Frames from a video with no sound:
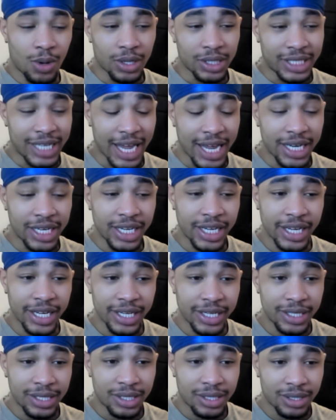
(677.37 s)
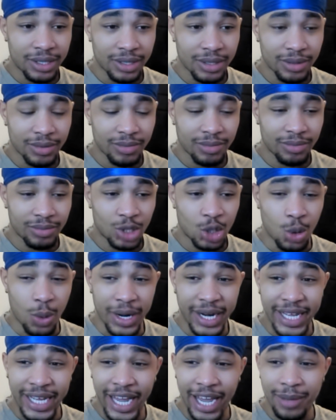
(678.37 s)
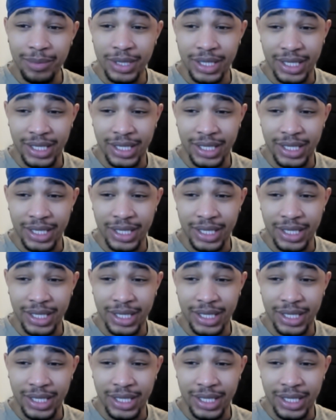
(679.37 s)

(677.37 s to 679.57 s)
10 years, 20 games a